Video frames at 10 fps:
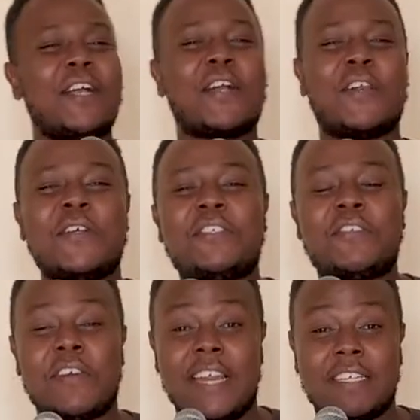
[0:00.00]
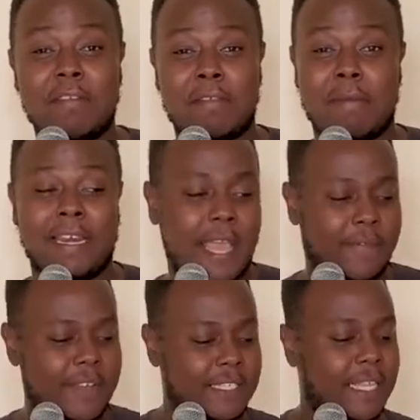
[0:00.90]
closely related with my
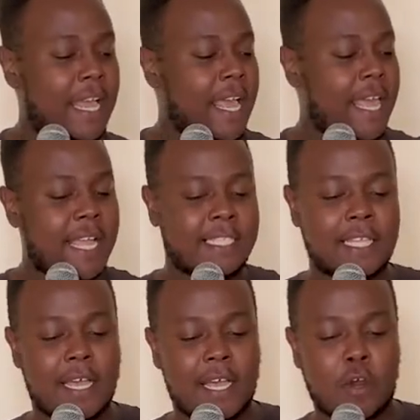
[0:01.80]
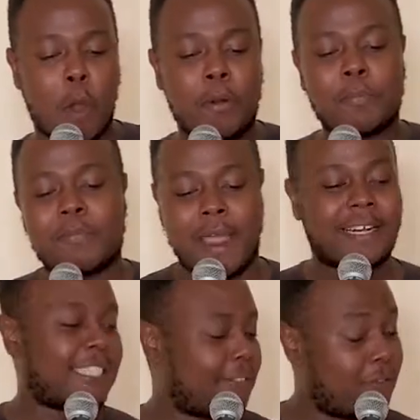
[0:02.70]
life, as in, it's a common
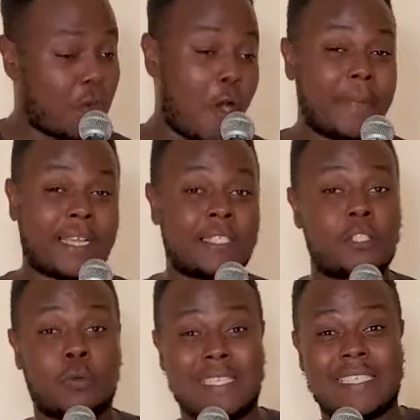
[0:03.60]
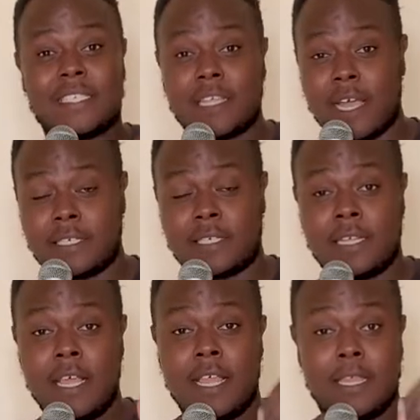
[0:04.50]
practice for comics to insert
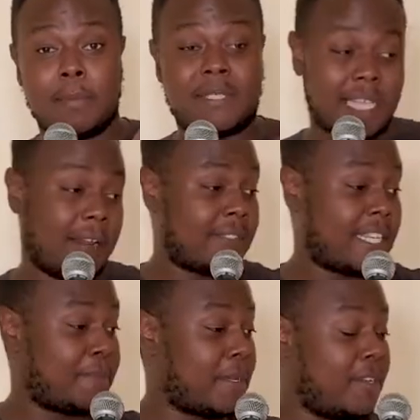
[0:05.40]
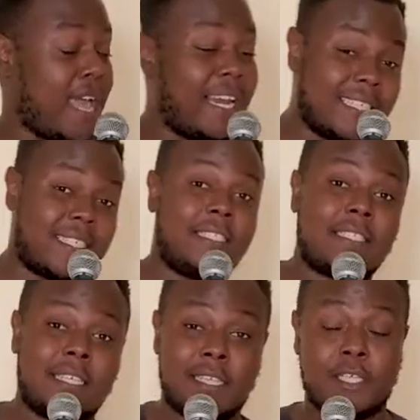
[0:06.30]
themselves as personalities
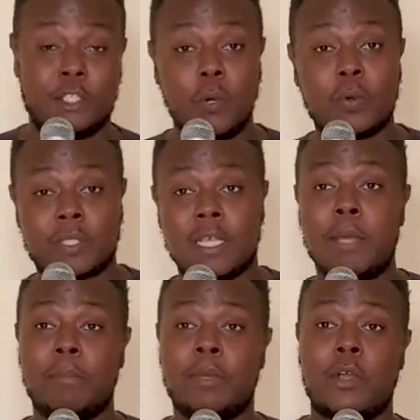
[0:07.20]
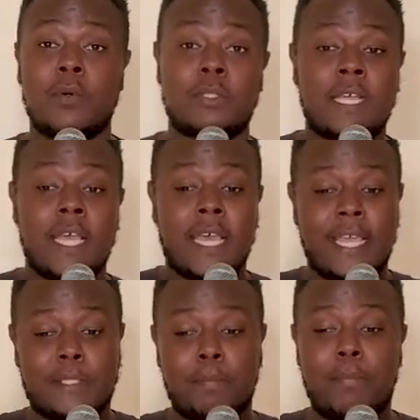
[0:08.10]
in their jokes because
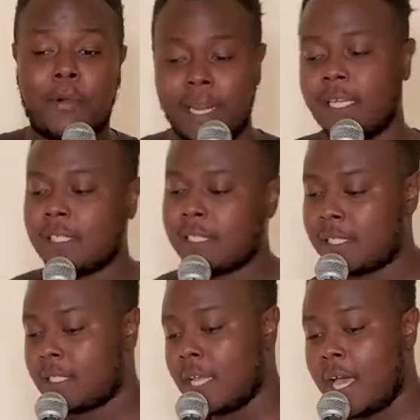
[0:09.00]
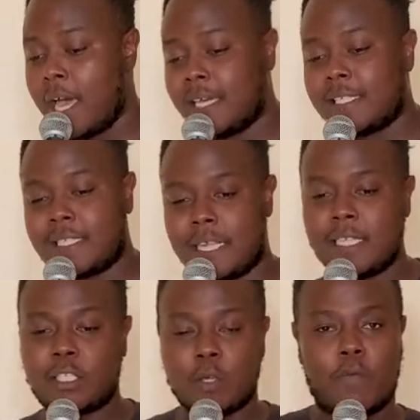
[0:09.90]
it brings a
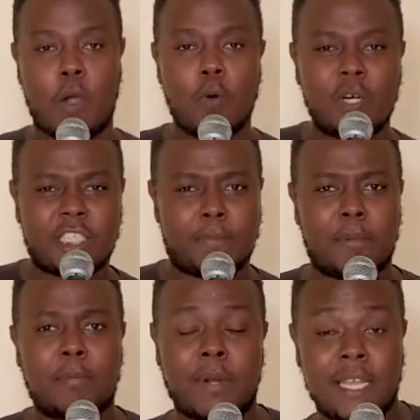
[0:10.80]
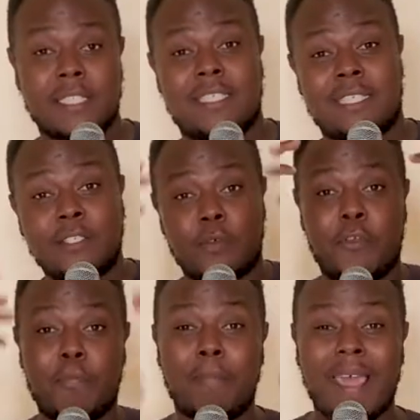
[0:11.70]
sense of ownership, it brings a sense of
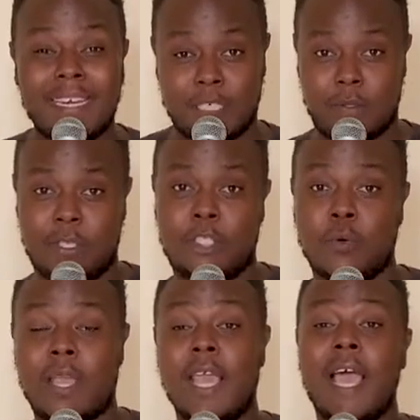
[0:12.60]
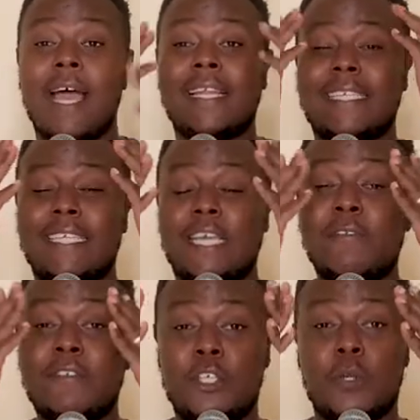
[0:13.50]
humanity to the joke, and it
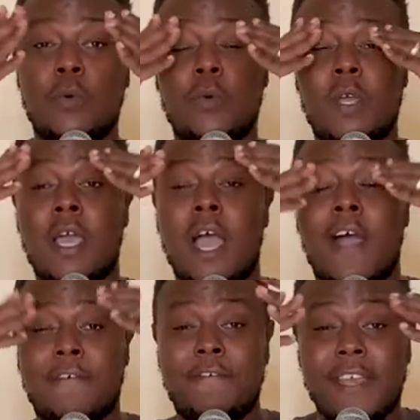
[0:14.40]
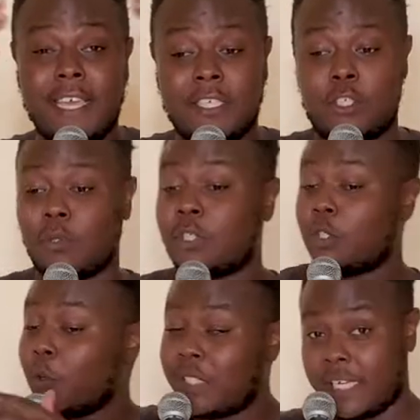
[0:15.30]
gives you a face to
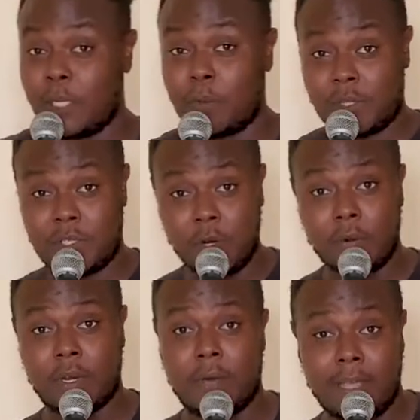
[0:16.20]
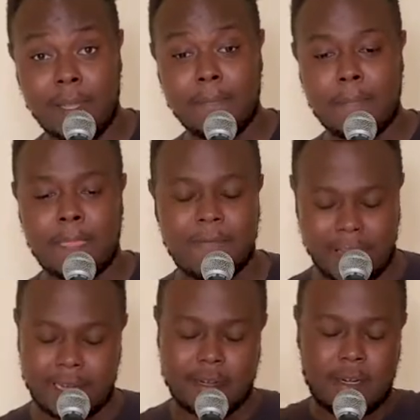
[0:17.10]
associate with the story, okay?
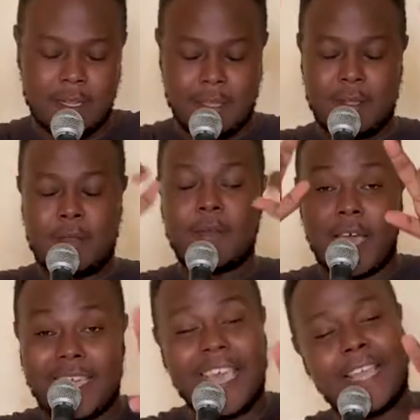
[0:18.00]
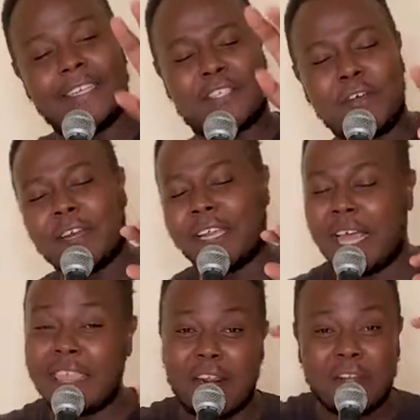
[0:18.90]
Fine. Again, sorry,
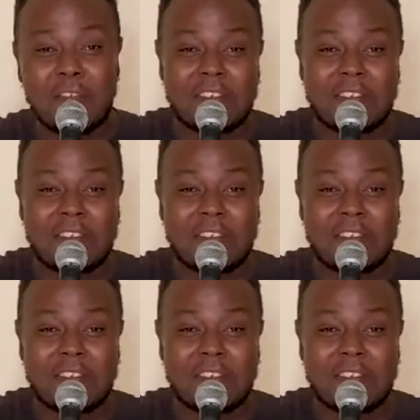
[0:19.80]
I need a little